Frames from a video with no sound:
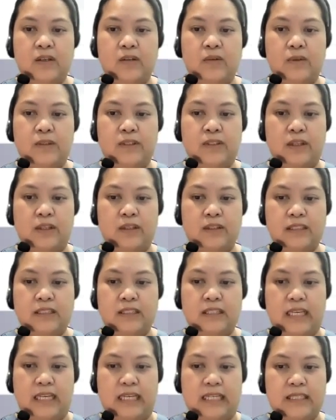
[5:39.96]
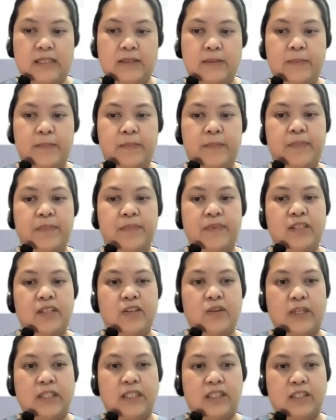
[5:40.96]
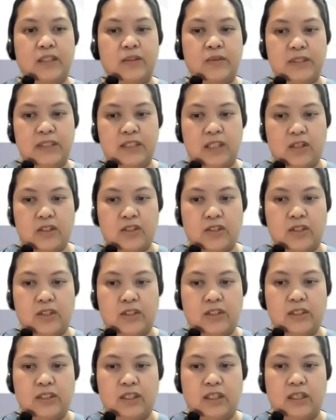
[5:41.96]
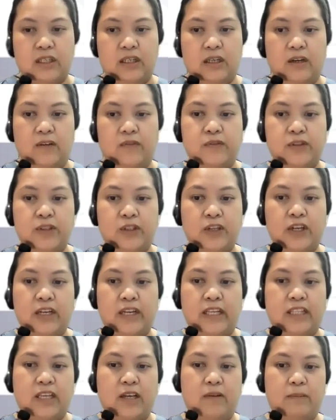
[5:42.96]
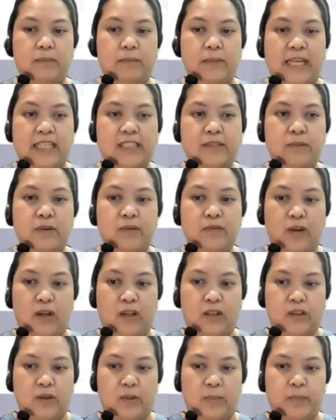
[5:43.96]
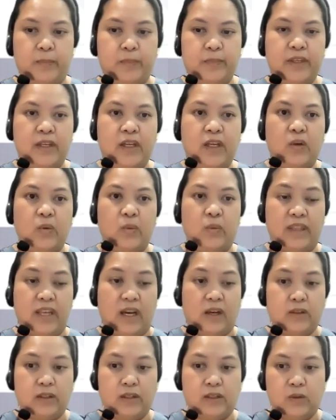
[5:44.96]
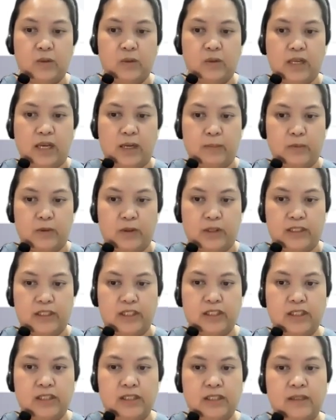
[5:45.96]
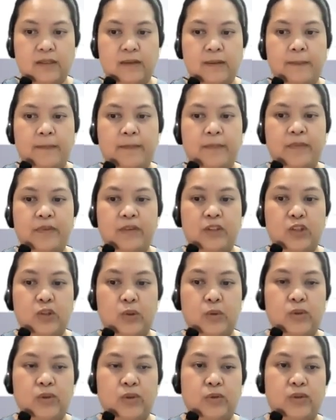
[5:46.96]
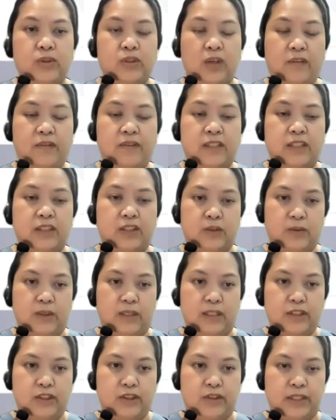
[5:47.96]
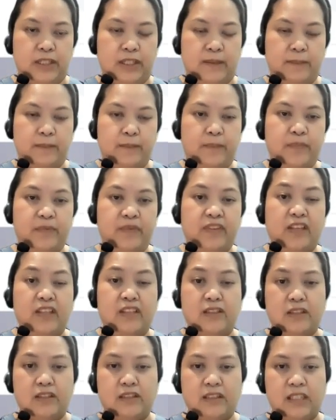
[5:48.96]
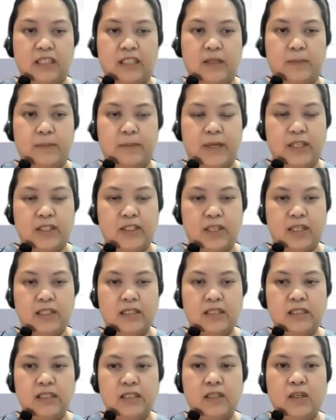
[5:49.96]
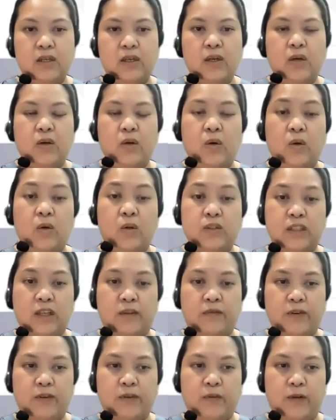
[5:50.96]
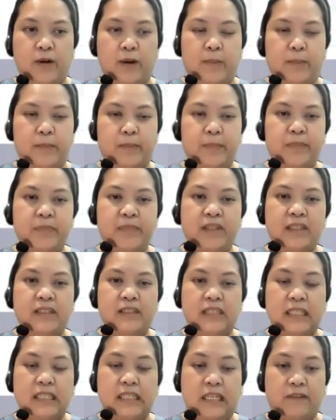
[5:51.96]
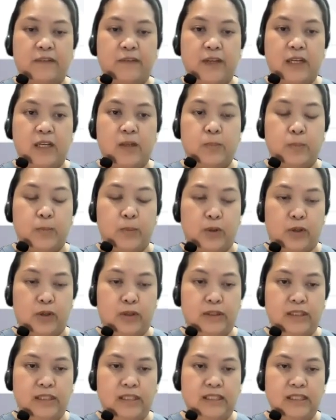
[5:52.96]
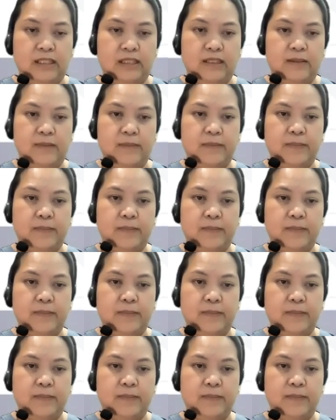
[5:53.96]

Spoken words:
results in critical reduction of circulating plasma volume without acute hemorrhage due to soft tissue injury. These are seen in patients who suffer from significant burns,